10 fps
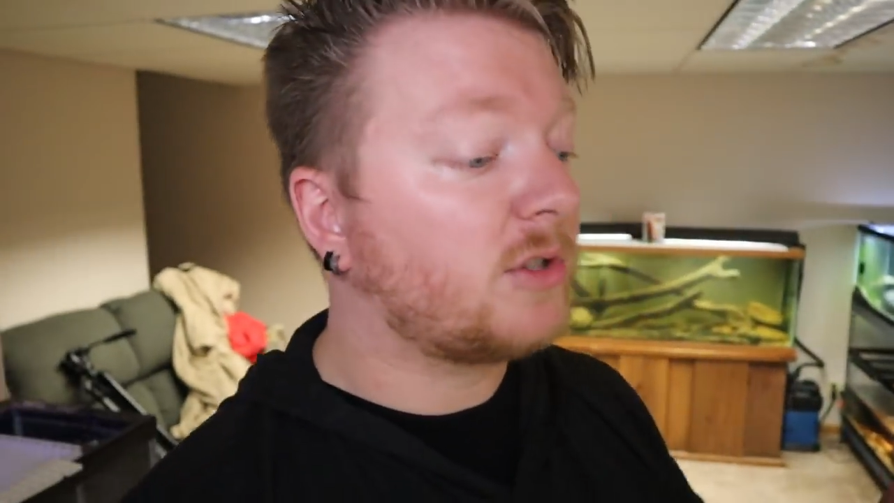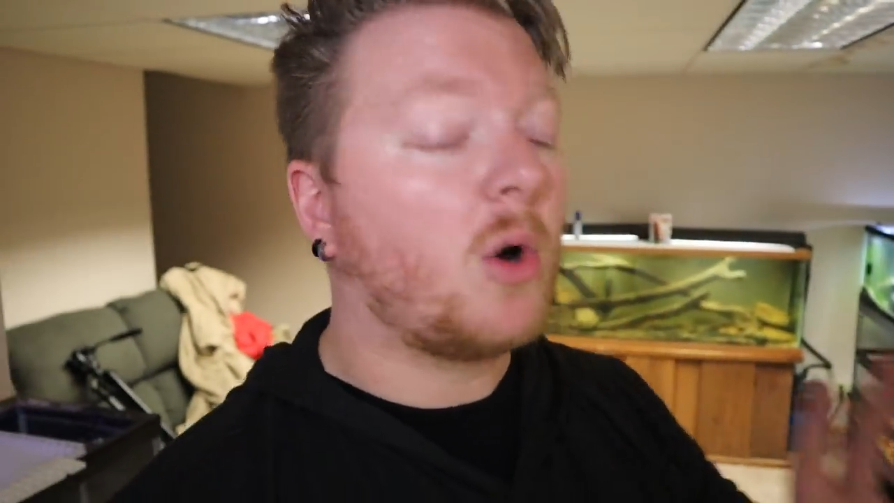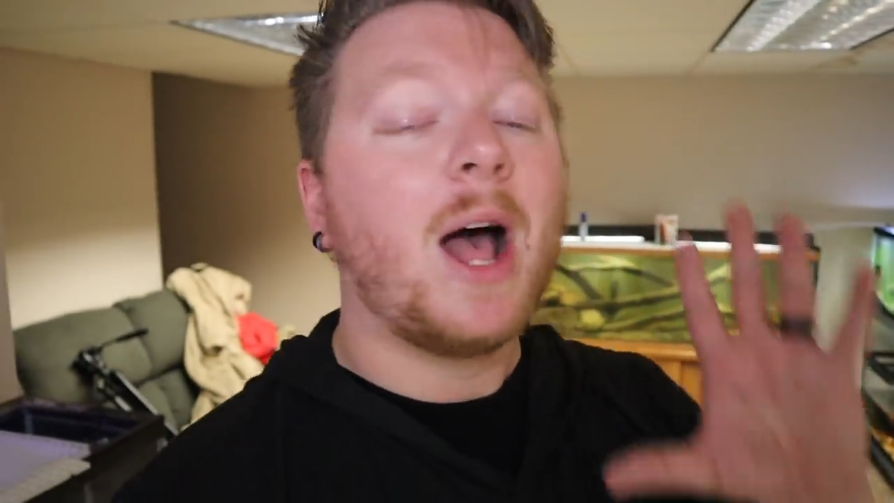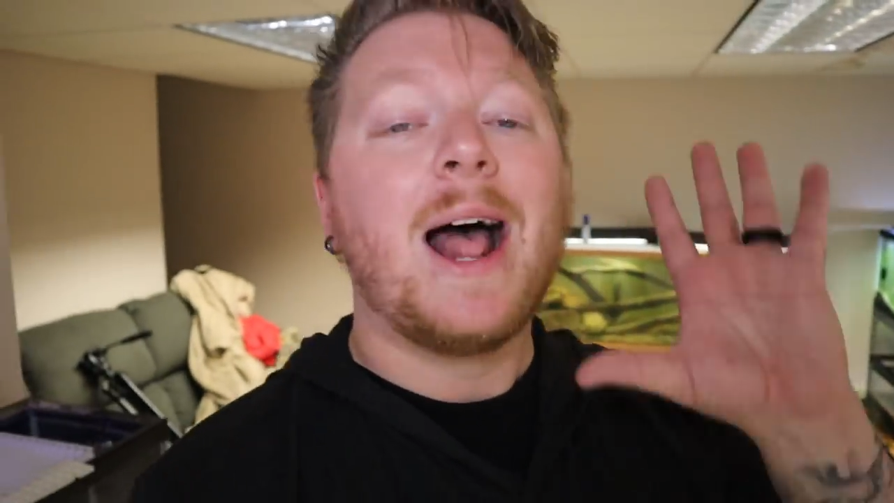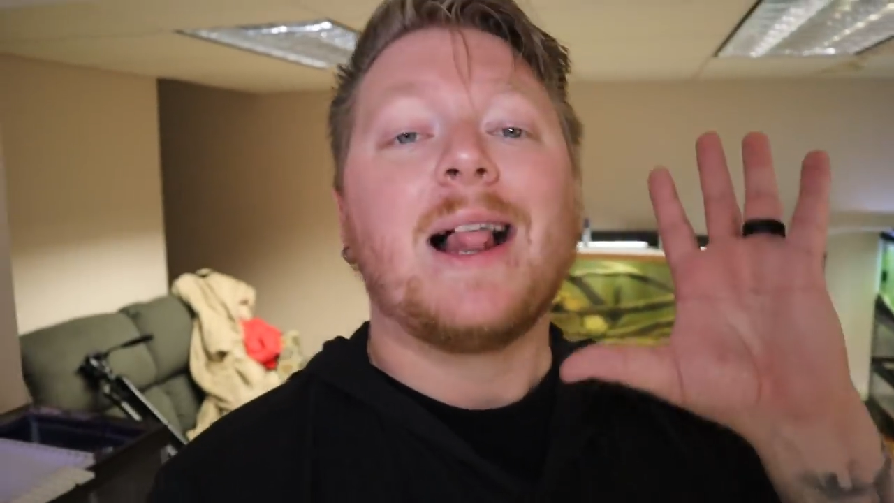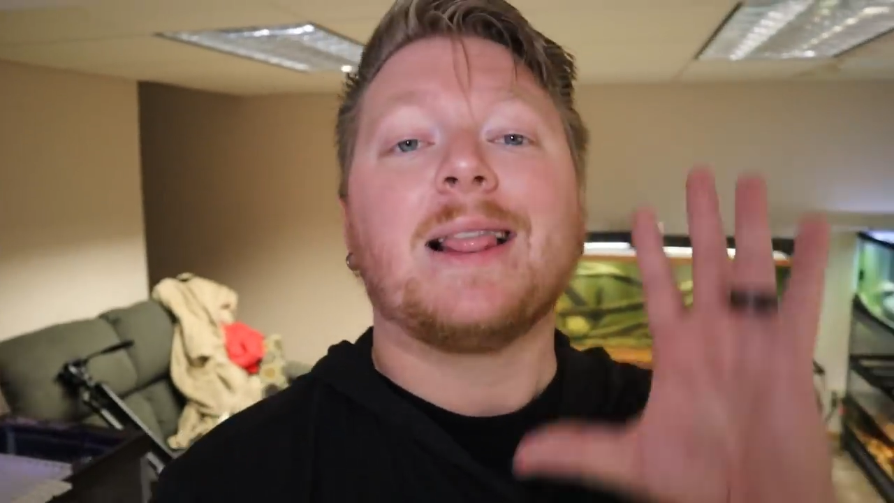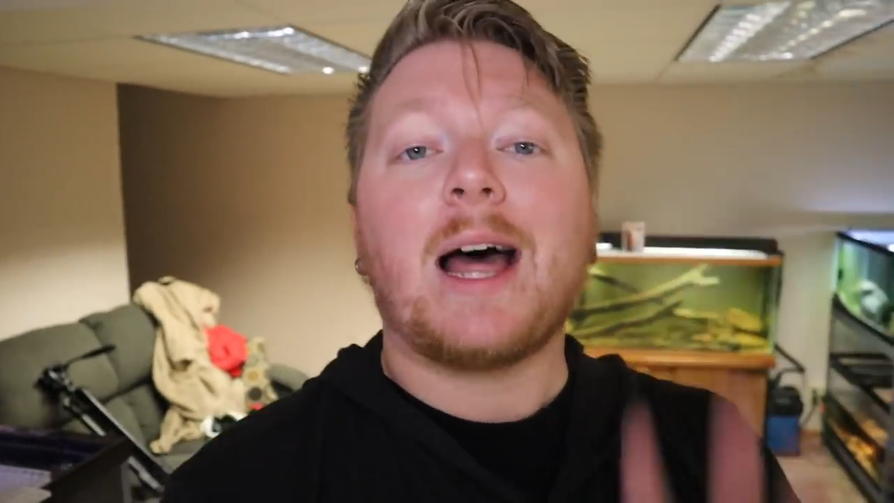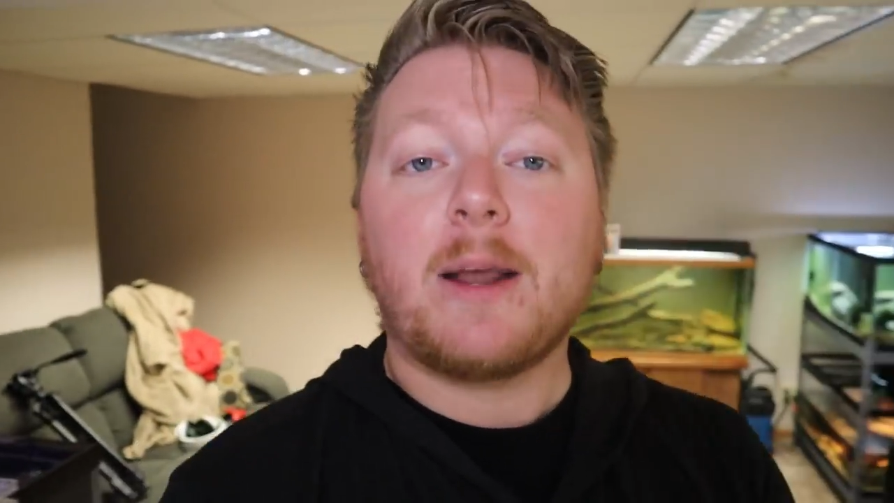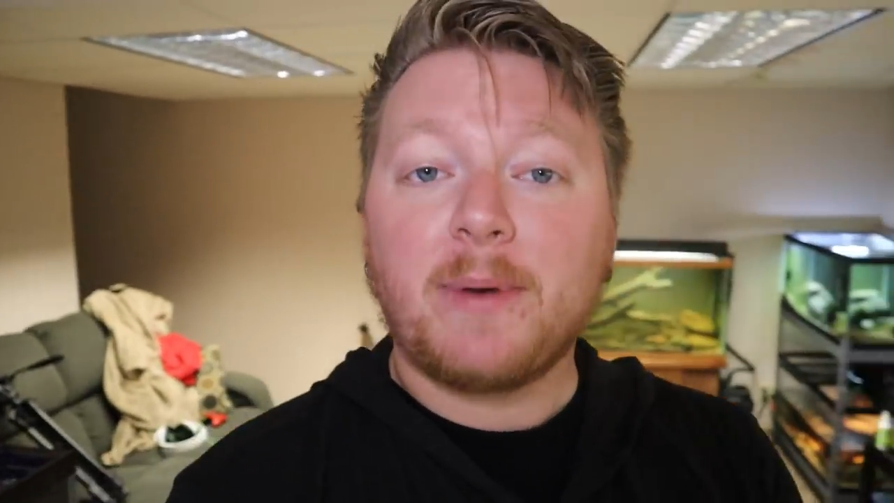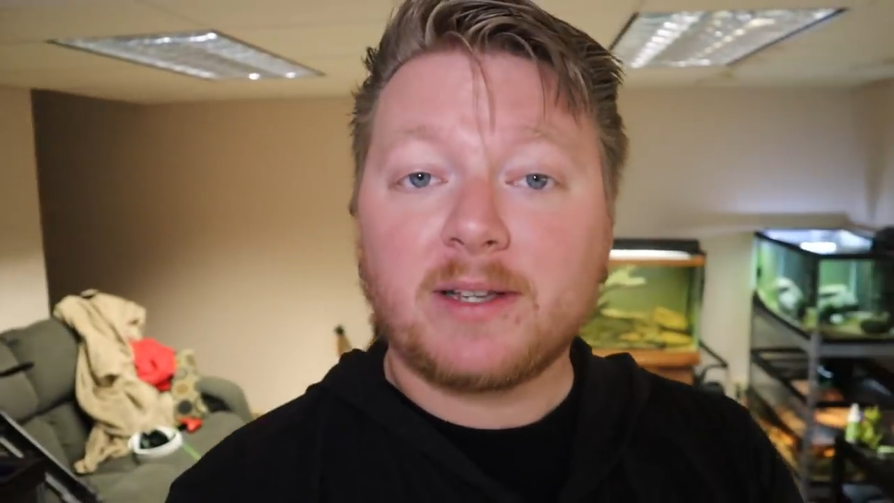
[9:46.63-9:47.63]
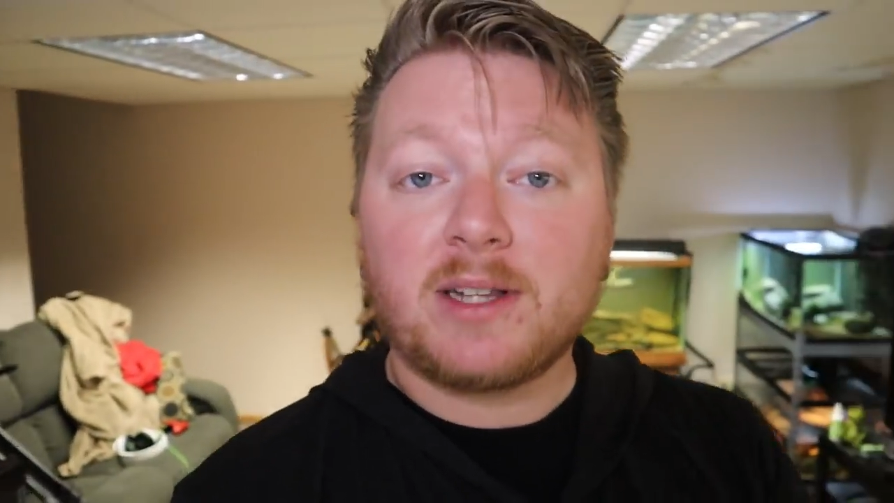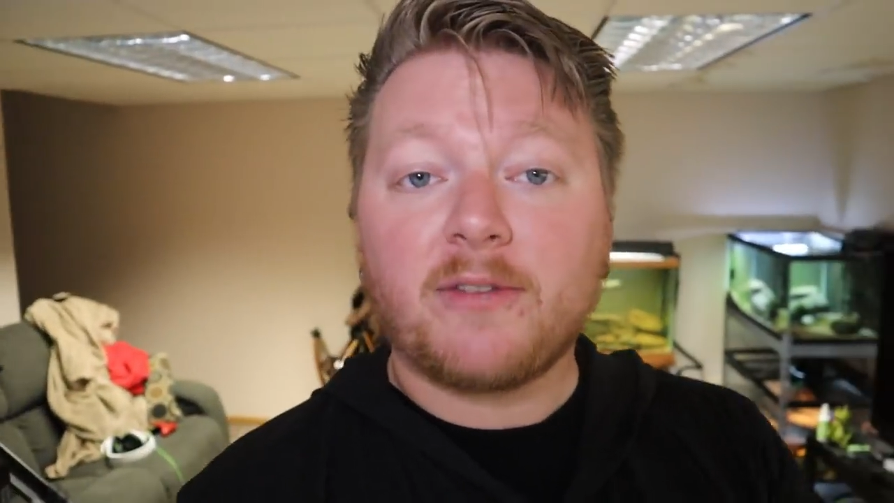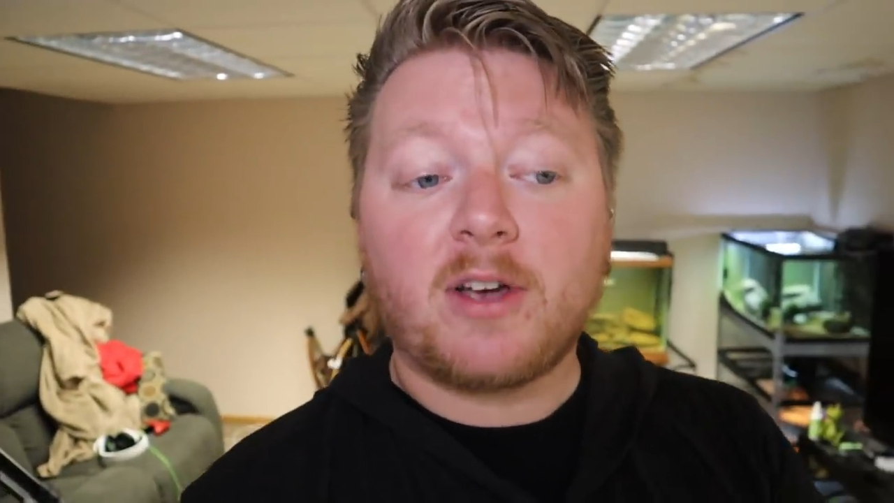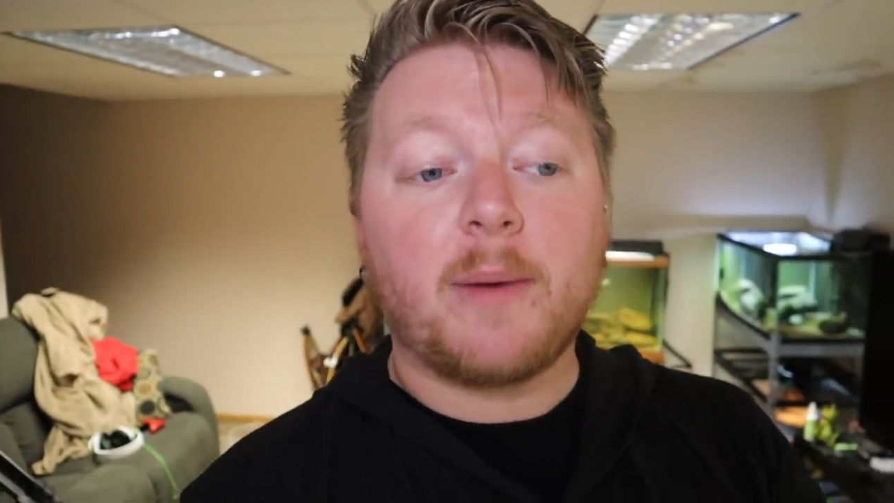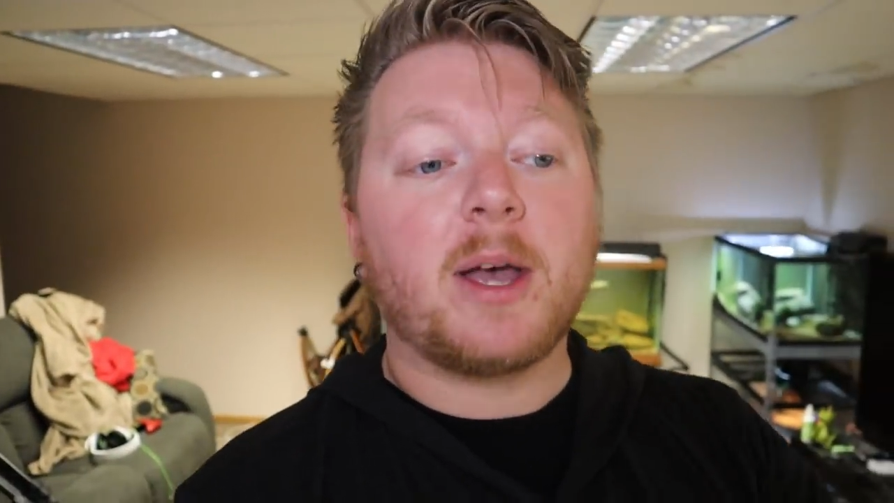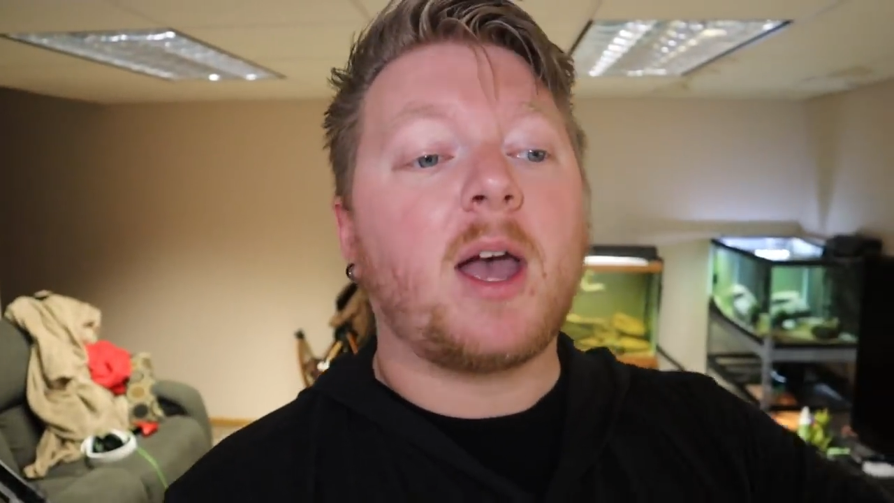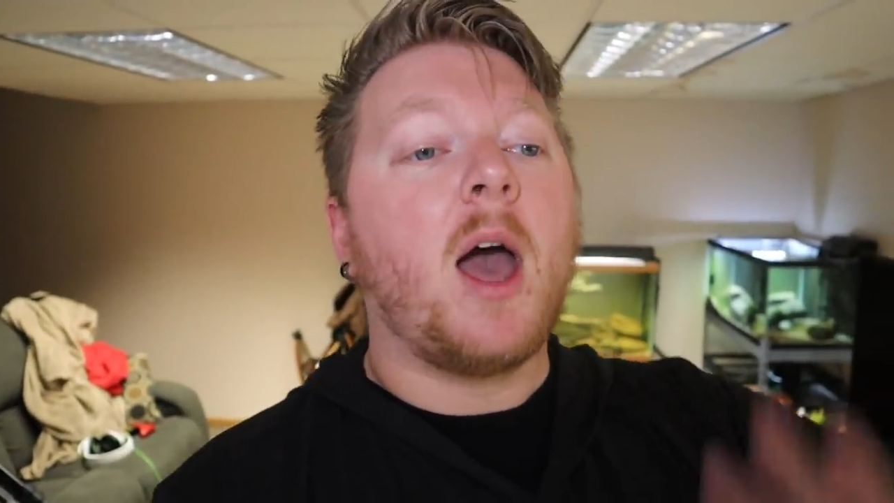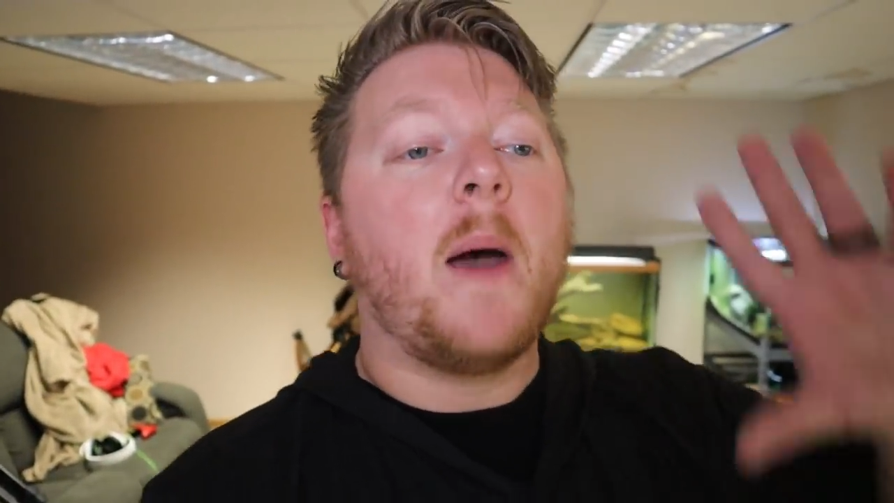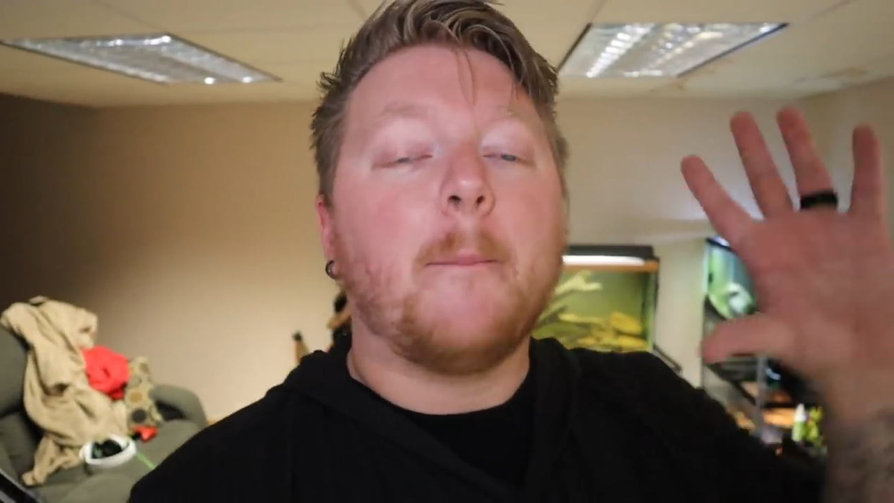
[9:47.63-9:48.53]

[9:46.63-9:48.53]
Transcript: So a lot of big stuff coming.